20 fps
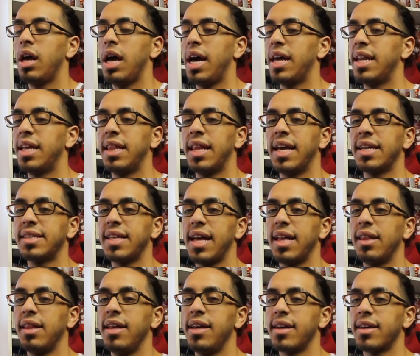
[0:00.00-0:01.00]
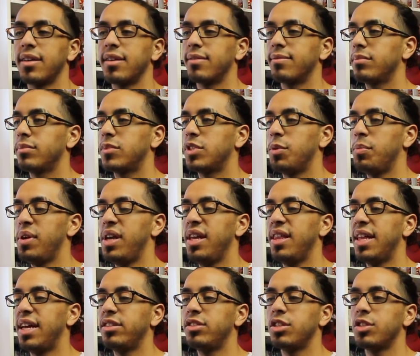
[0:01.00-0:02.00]
I didn't like that lick. To me,
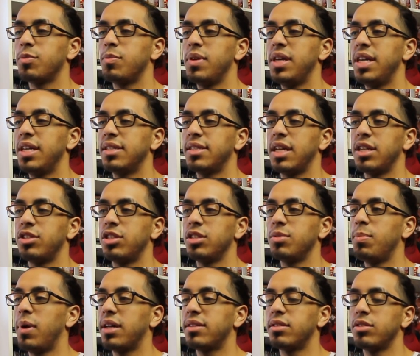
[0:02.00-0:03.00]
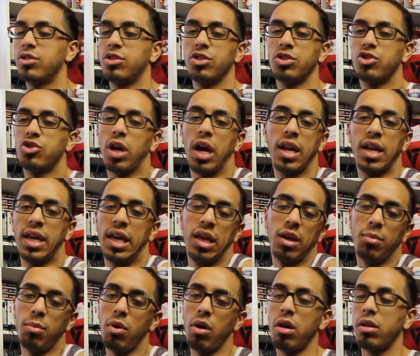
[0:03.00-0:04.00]
that just means that she's about to just try to eat
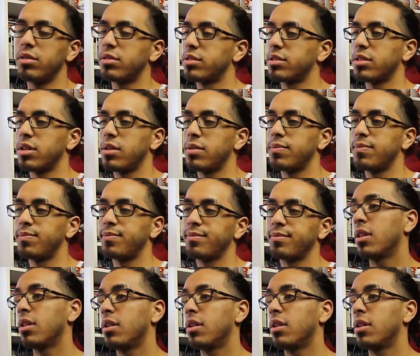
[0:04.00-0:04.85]
them all or something.